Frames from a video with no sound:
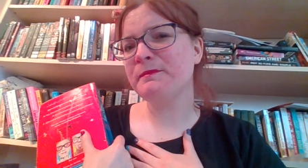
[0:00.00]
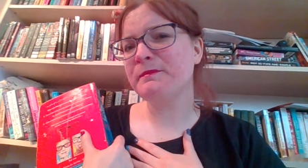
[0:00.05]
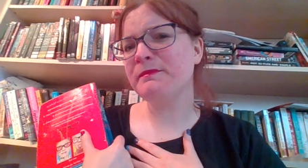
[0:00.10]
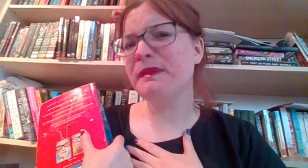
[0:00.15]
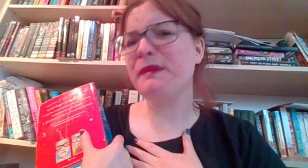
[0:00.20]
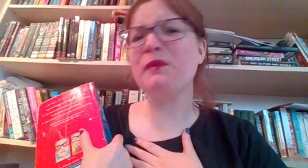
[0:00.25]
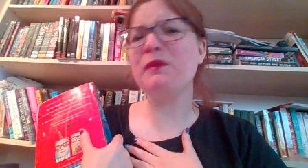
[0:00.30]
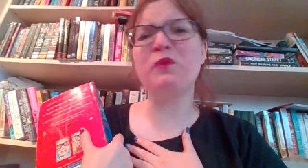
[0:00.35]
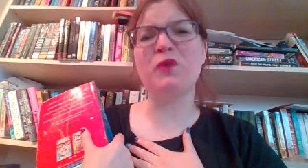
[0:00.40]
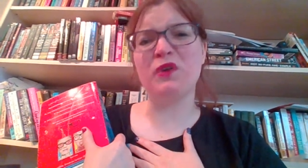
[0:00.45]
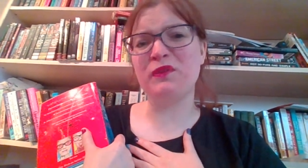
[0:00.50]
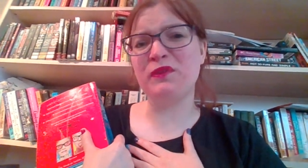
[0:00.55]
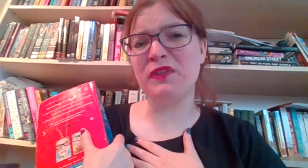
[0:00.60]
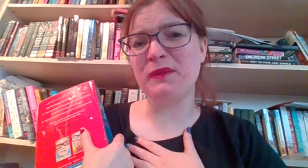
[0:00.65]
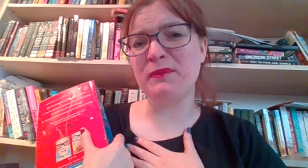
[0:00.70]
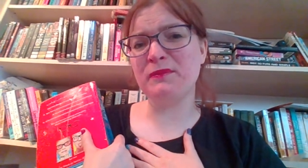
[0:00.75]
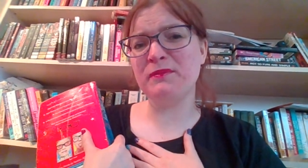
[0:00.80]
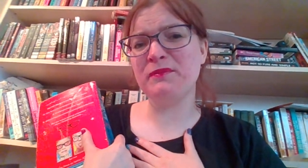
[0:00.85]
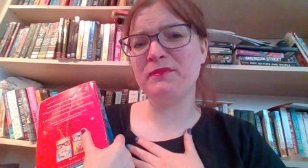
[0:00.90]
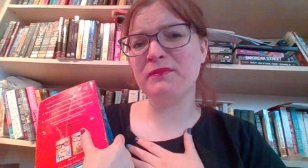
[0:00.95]
Maybe one of
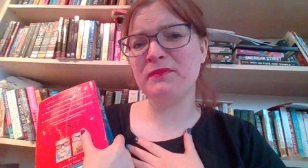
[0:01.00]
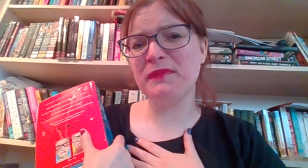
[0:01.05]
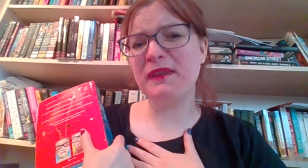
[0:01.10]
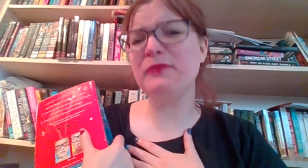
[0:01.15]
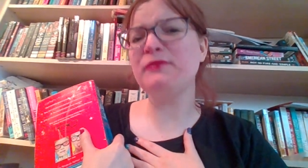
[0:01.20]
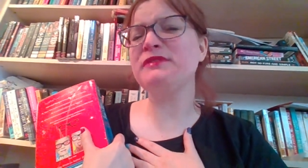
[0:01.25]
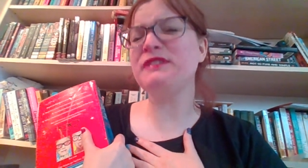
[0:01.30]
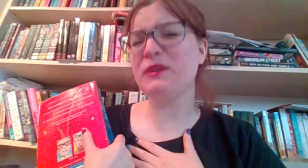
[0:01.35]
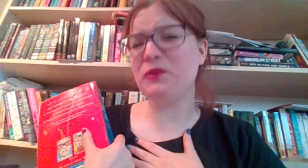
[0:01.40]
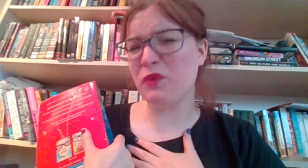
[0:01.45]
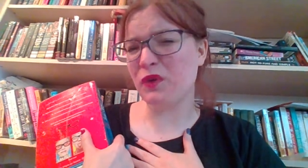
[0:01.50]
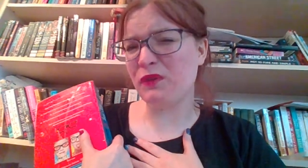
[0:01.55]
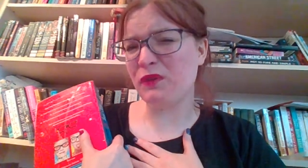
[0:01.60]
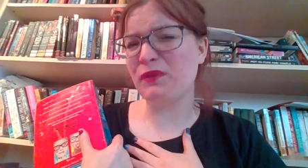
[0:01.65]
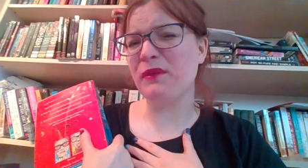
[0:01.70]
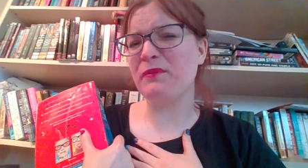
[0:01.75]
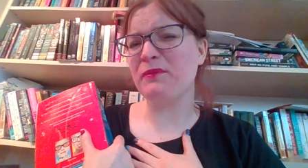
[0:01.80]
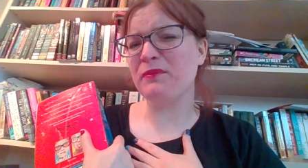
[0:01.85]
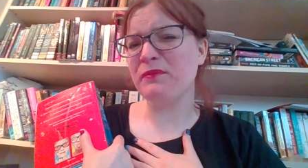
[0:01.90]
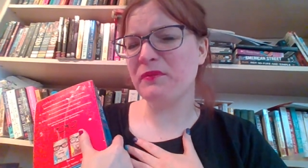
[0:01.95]
them. I would say one of
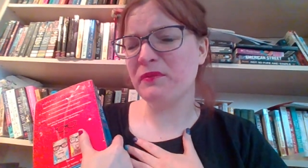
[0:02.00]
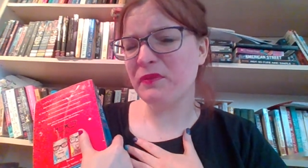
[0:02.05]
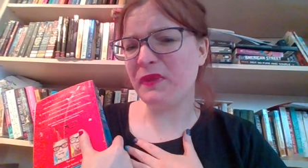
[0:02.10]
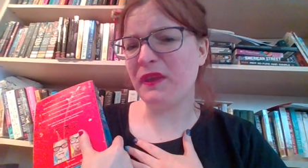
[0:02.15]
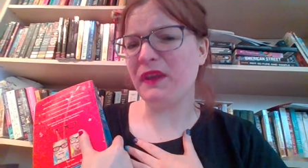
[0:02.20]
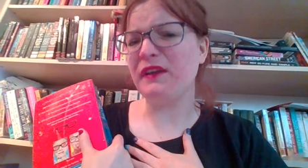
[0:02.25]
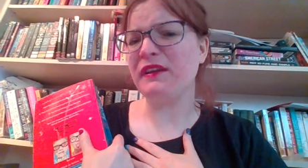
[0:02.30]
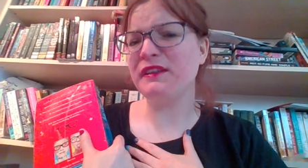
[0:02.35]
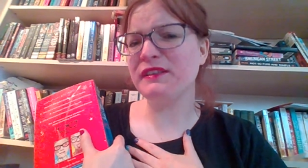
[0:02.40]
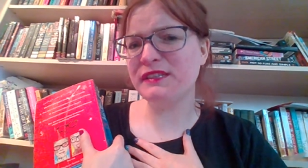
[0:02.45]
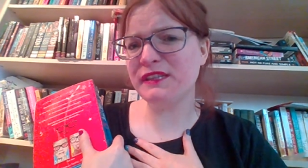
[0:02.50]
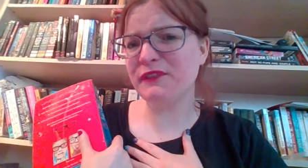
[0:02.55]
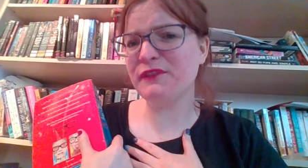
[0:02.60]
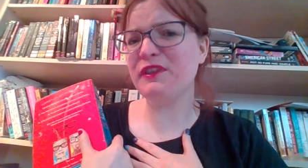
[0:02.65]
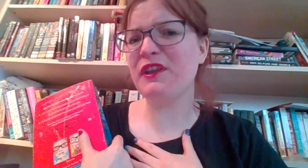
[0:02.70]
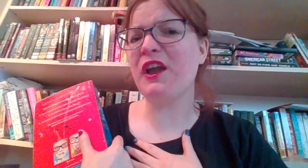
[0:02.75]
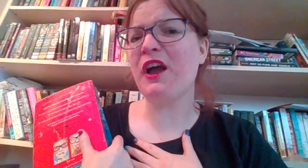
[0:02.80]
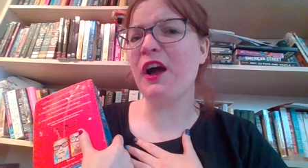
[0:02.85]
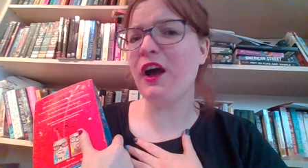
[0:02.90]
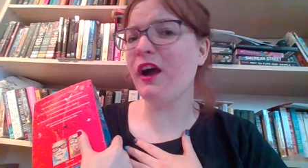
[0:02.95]
them. Yeah, he's
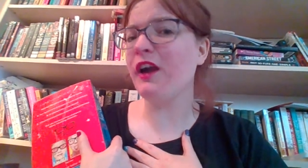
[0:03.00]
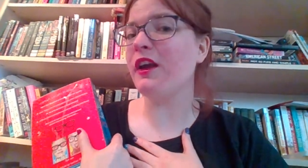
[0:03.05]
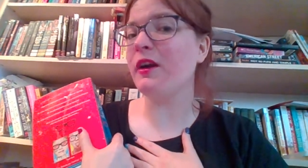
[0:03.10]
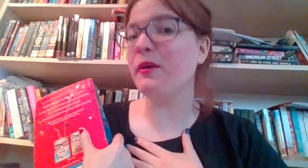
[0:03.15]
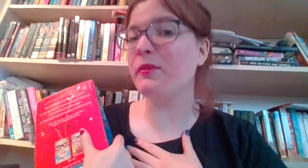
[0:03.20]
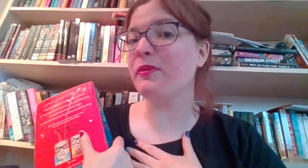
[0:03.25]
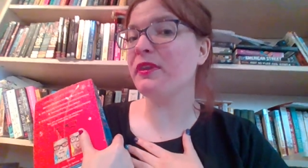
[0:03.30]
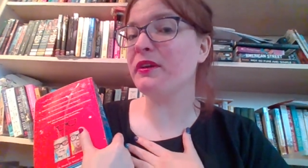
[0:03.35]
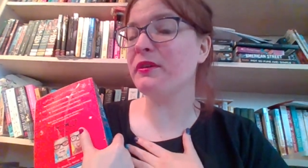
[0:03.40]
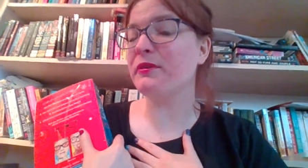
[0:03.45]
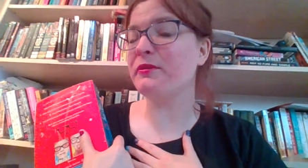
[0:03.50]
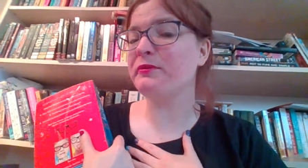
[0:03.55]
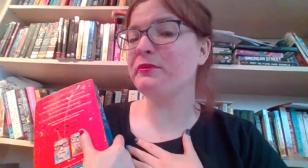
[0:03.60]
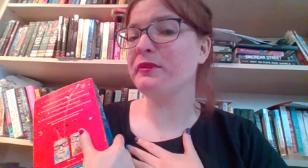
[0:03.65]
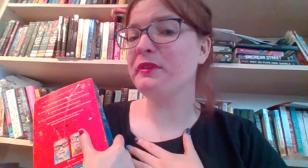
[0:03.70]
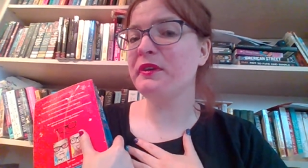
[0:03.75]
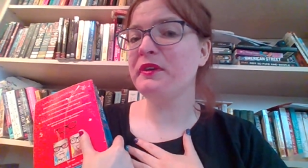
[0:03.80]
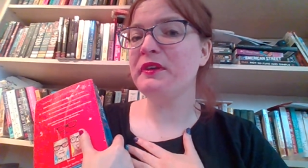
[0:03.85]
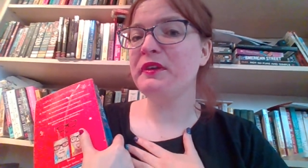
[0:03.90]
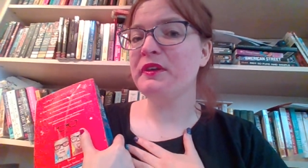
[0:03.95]
definitely high up there.
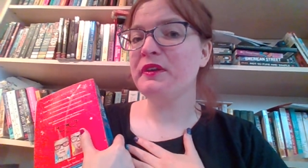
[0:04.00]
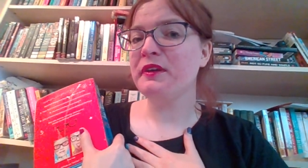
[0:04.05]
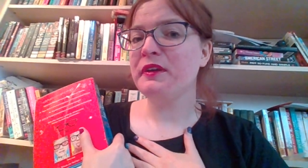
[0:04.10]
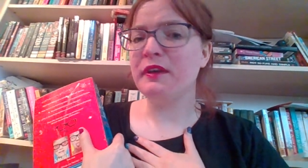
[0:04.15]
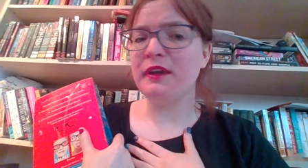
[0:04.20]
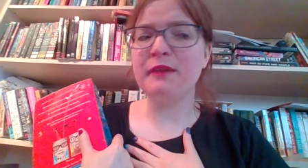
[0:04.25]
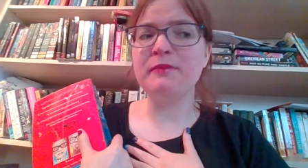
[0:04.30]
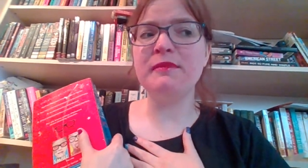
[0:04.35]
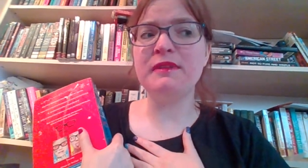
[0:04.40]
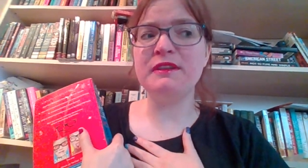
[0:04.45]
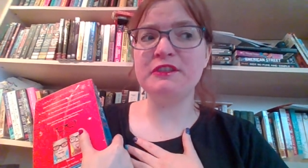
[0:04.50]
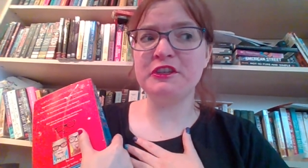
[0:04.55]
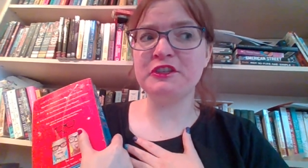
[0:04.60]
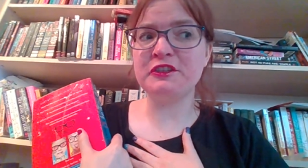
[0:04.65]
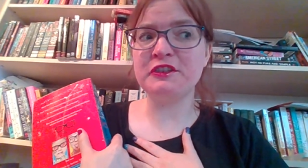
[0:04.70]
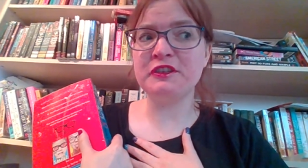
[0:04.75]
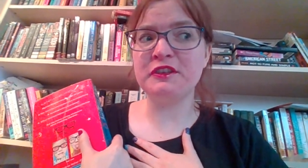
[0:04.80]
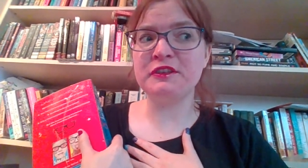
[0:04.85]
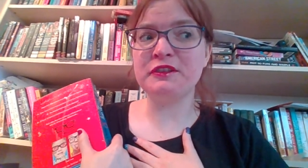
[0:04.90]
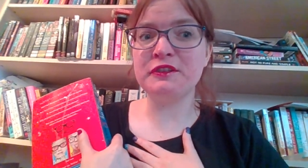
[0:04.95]
Him and
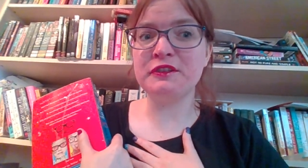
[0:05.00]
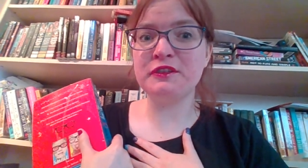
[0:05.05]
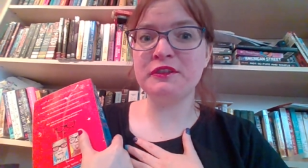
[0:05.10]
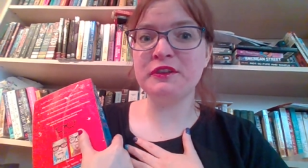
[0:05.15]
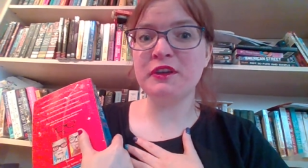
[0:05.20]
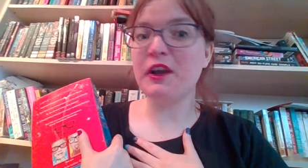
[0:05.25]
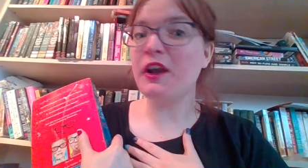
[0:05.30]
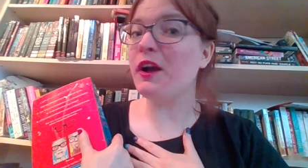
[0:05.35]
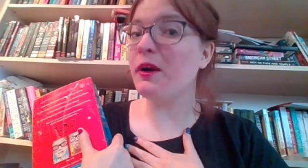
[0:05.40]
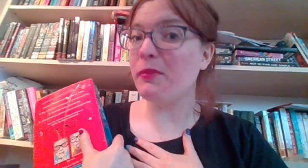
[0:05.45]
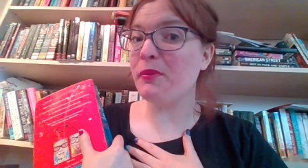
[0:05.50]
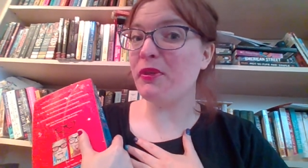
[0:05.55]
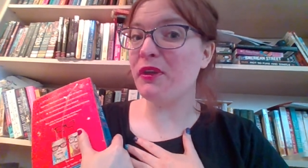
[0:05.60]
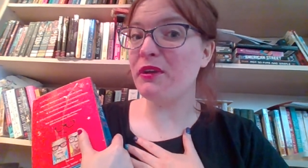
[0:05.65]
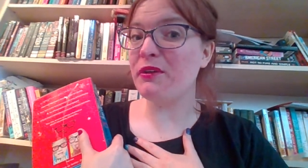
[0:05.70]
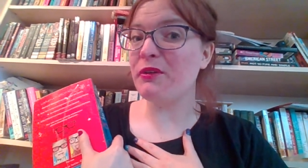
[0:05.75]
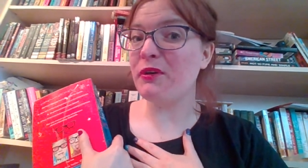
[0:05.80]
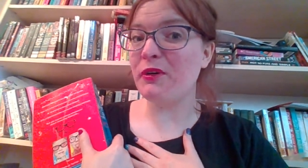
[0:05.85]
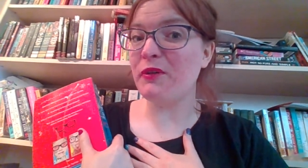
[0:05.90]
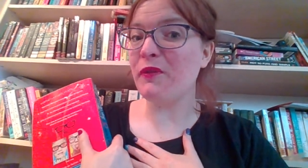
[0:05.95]
Justice up
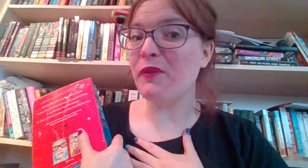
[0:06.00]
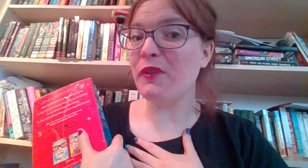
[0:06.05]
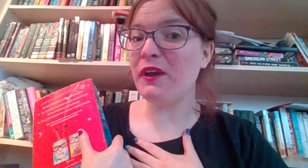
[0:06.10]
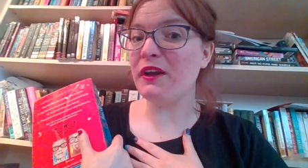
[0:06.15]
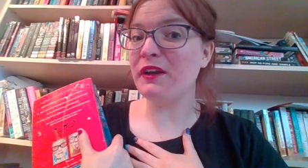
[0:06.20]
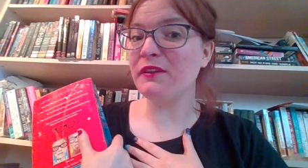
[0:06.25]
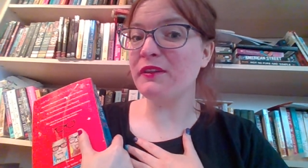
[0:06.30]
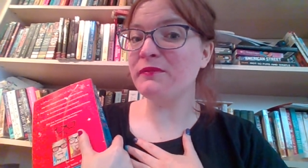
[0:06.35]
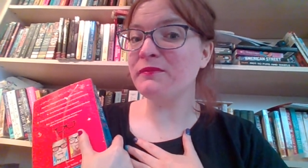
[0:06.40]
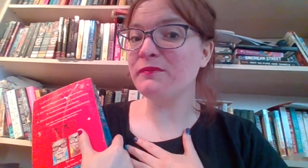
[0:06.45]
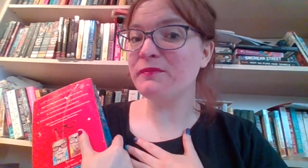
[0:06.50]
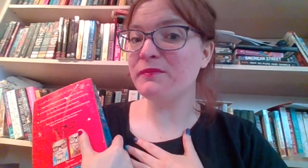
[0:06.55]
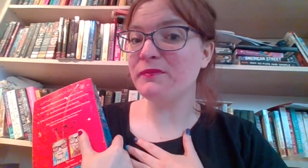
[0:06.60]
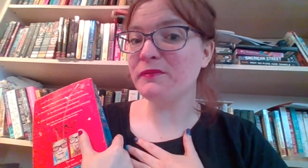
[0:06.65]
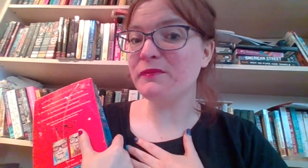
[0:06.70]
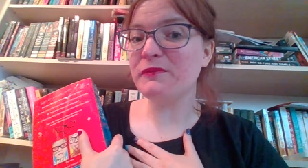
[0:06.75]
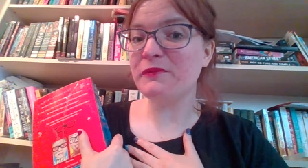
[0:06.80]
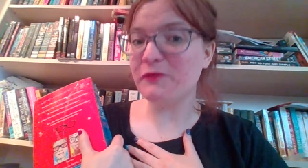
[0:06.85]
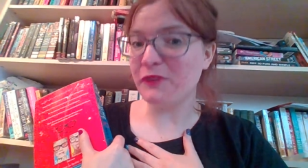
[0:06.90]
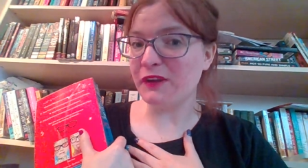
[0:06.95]
there on their
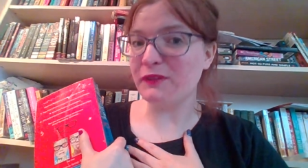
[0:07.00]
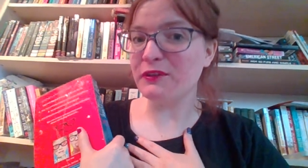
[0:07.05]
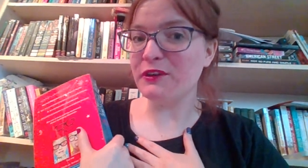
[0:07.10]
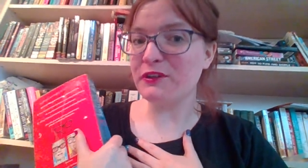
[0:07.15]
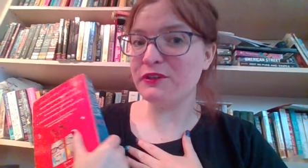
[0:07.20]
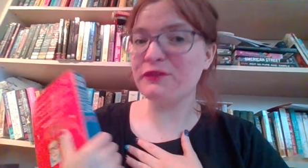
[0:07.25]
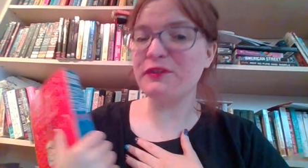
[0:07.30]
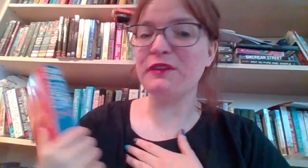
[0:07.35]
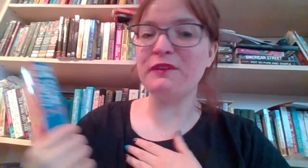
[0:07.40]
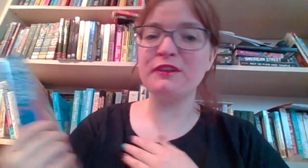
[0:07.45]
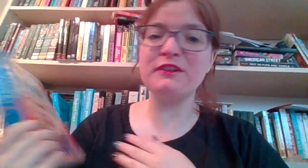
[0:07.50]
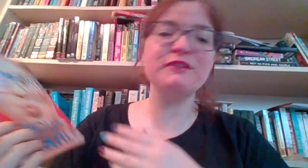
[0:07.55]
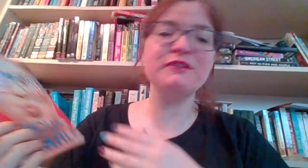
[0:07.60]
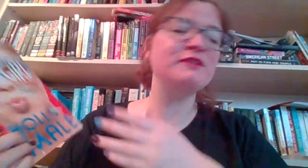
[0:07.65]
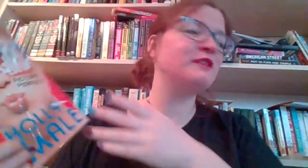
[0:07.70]
favorite favorite